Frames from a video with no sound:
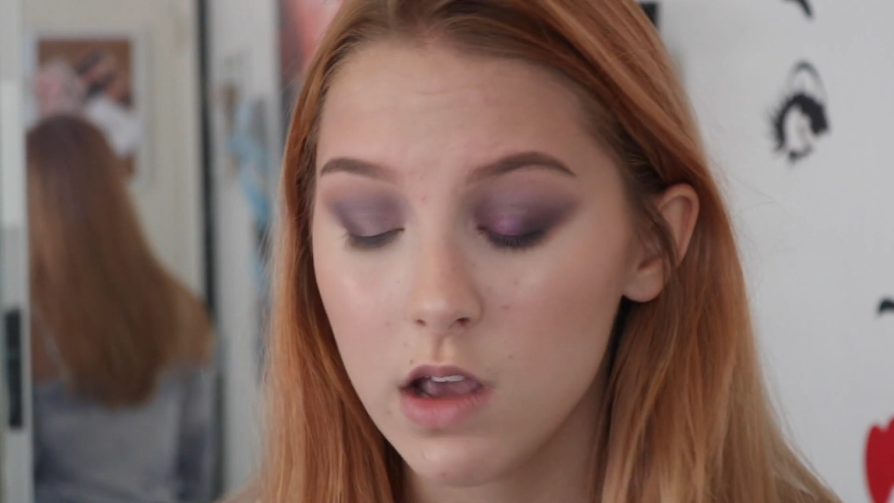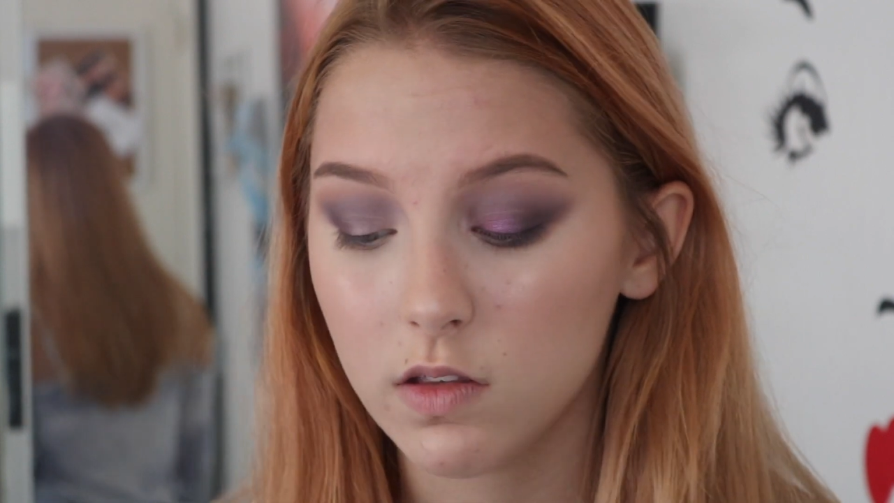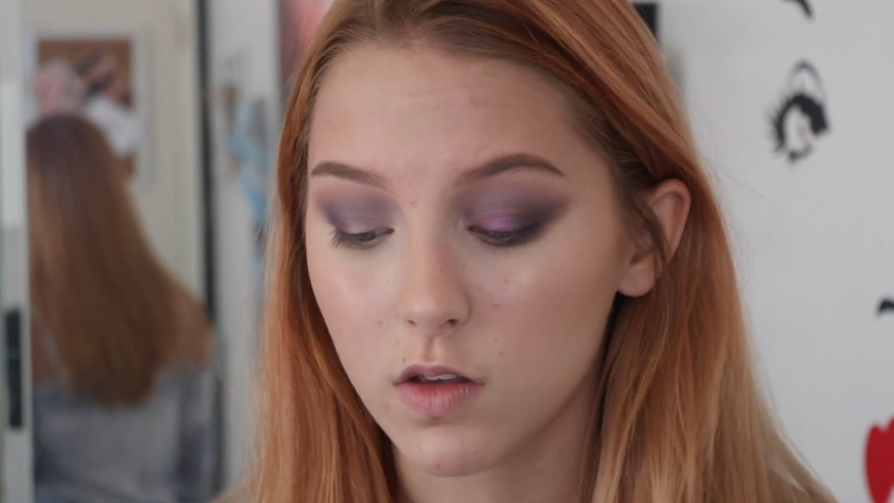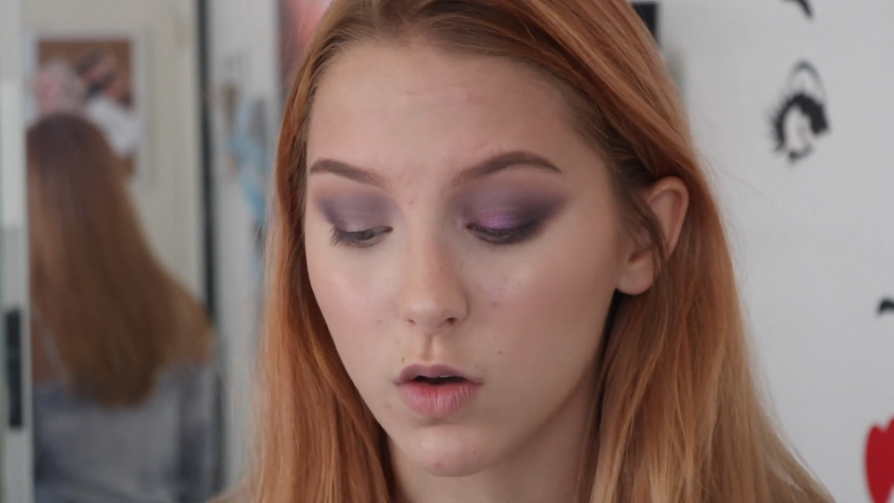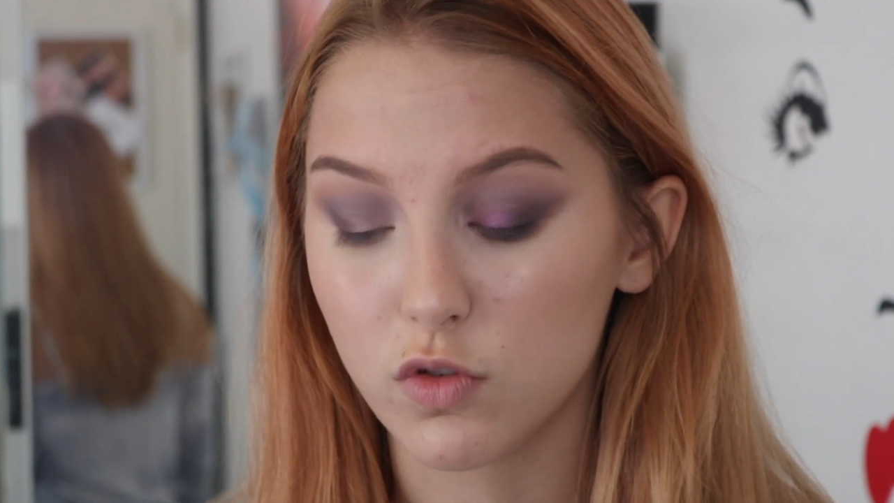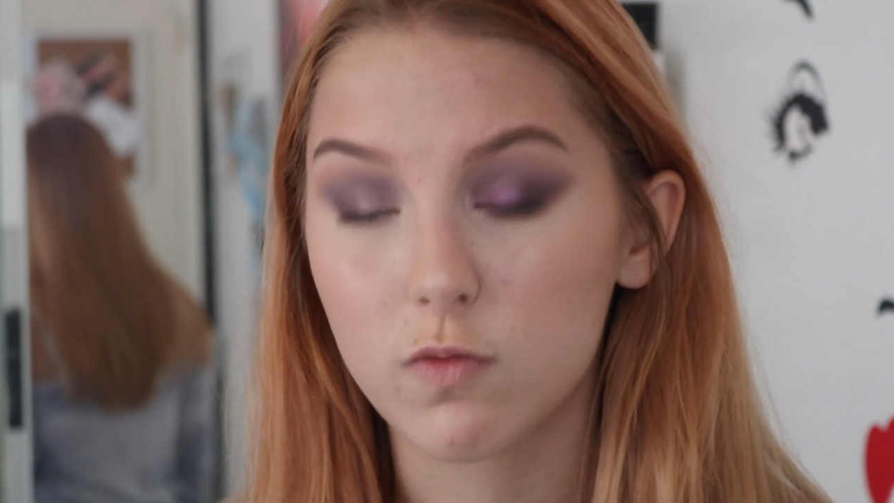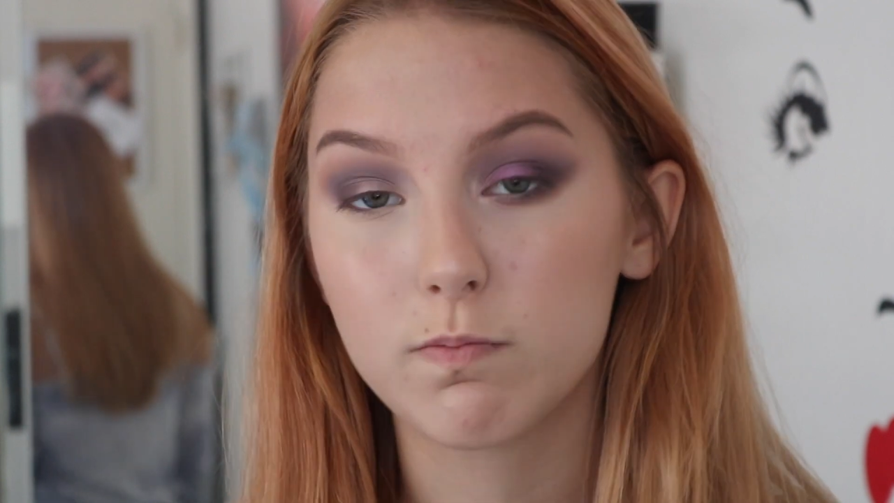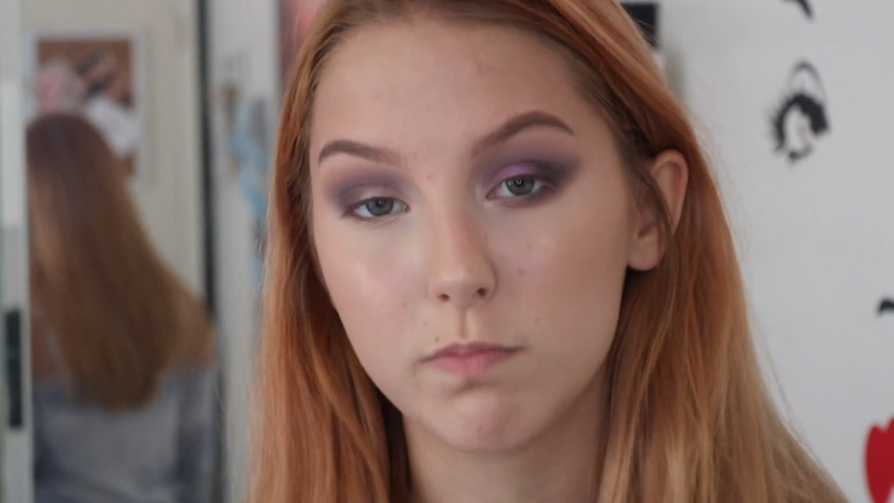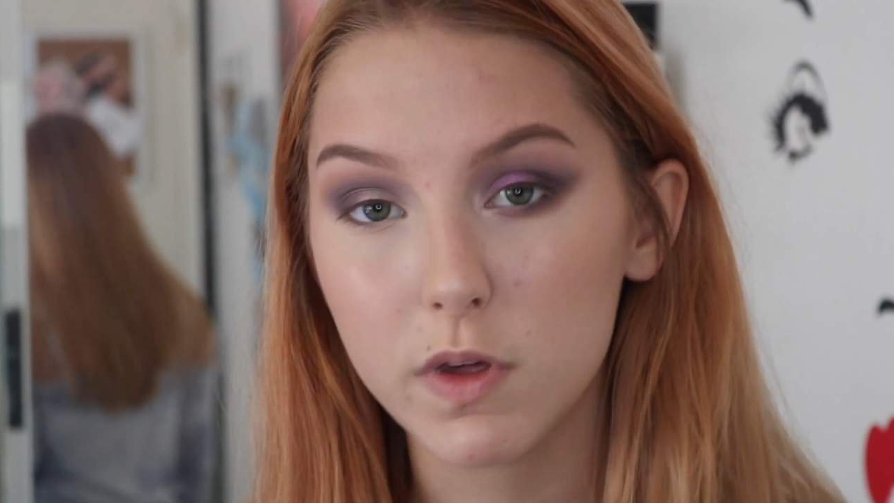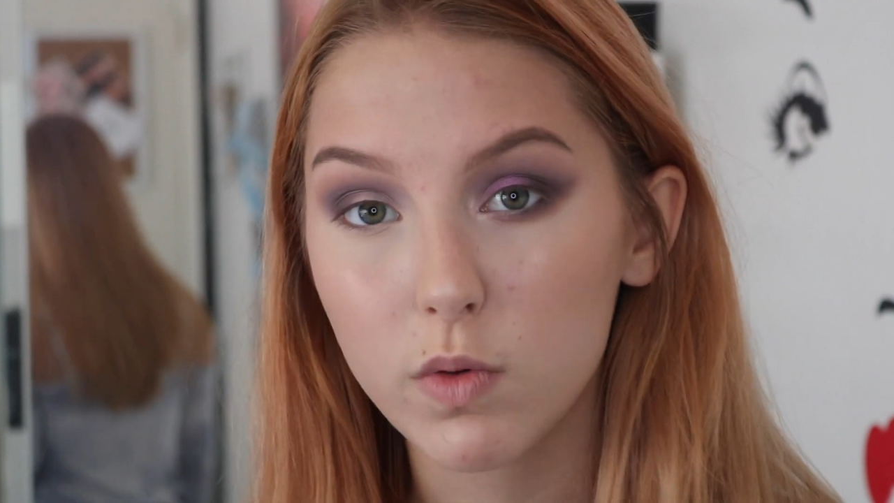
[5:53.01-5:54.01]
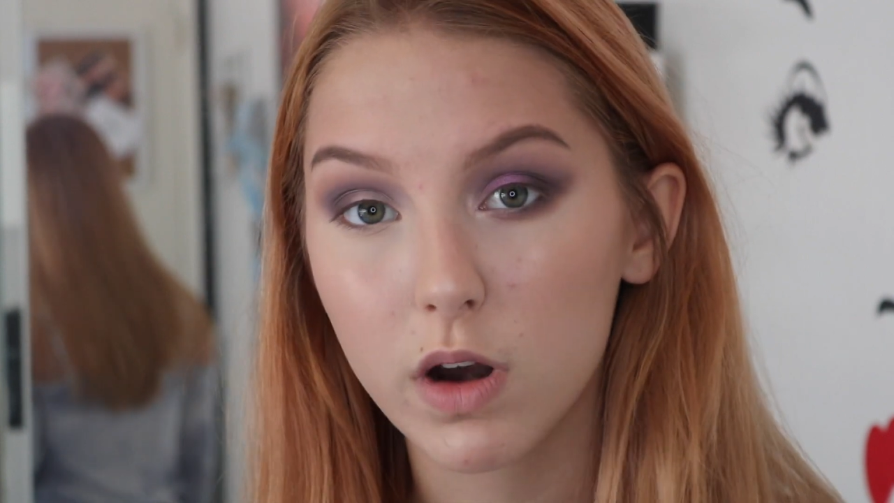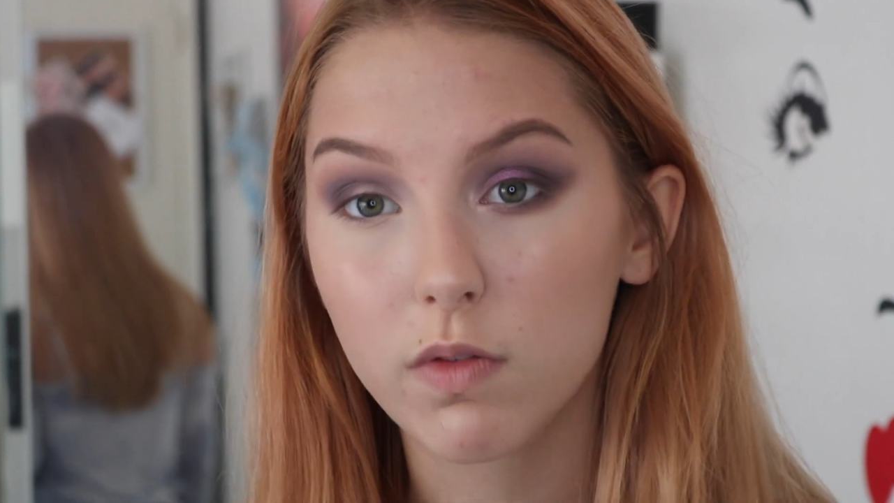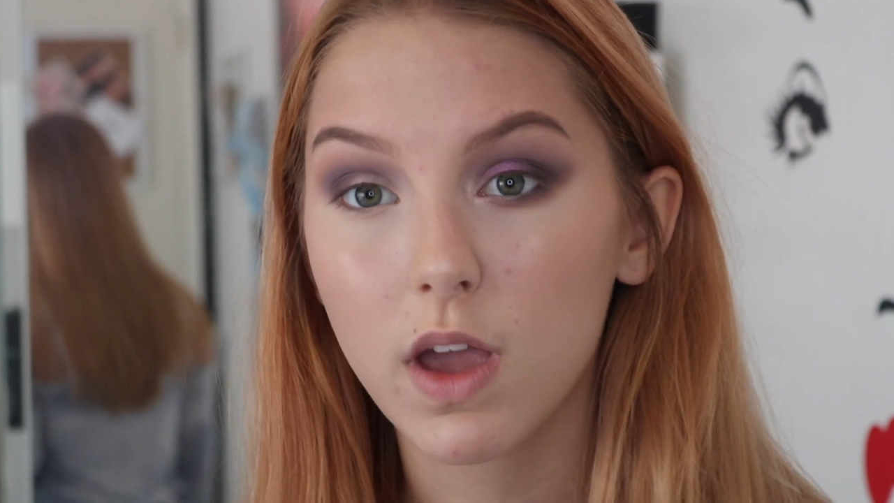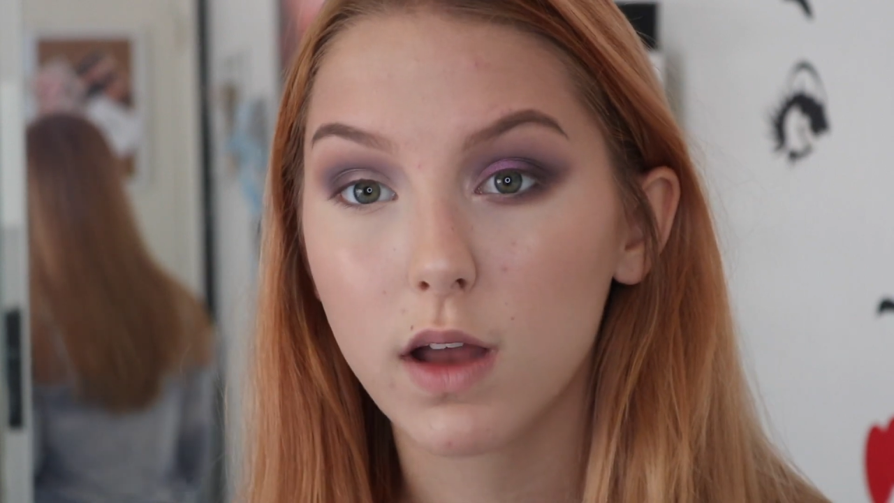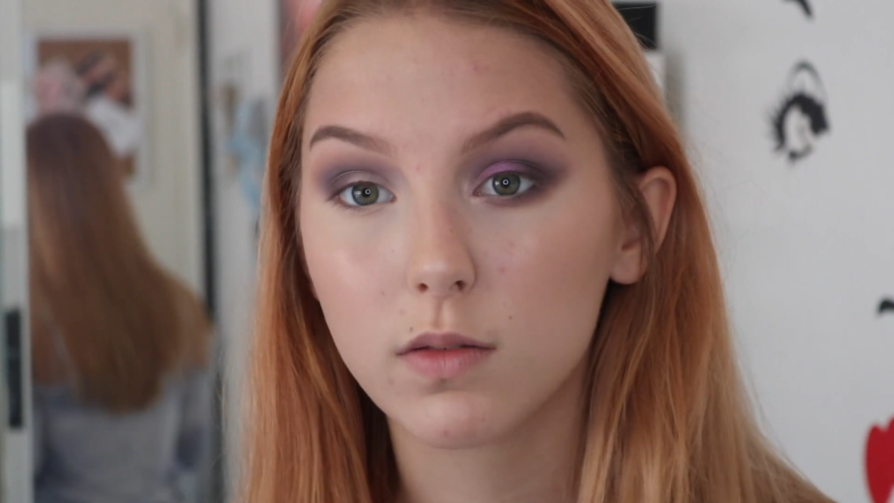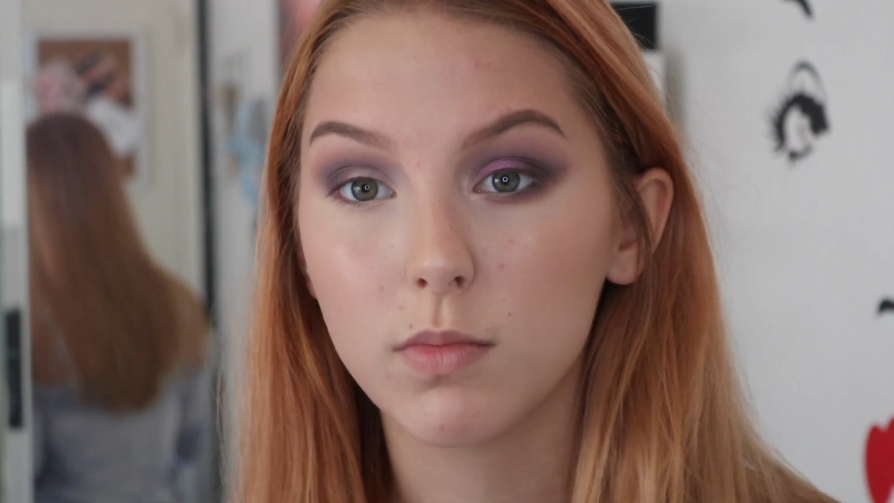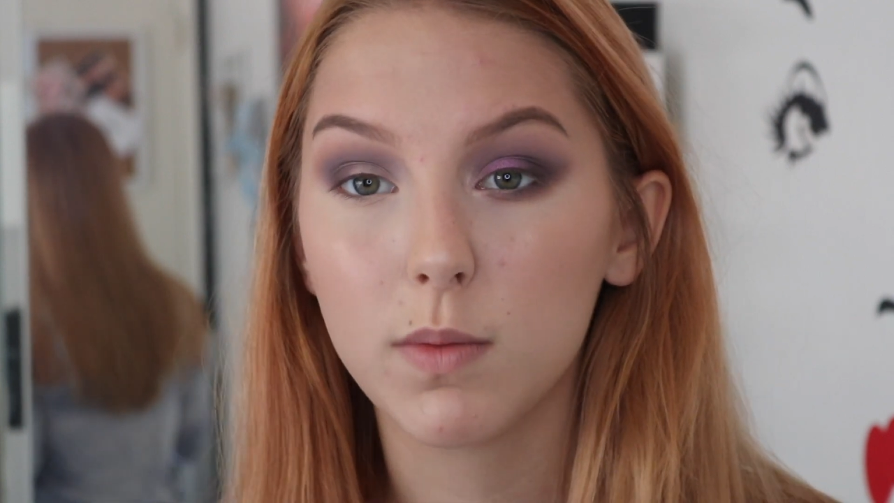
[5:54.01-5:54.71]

So just be aware of that.